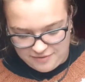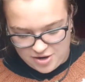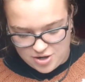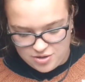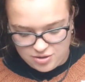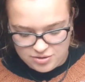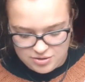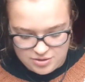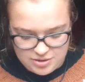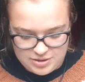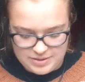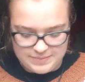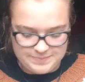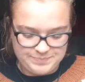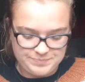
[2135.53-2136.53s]
another
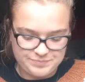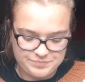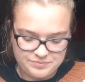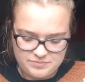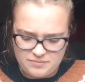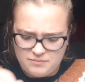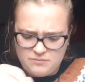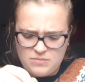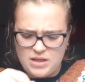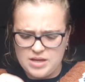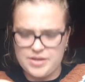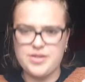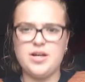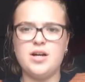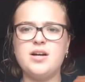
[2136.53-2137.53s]

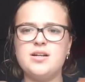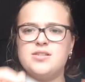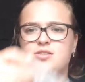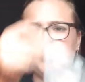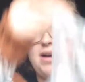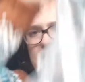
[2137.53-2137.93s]
yarn. So I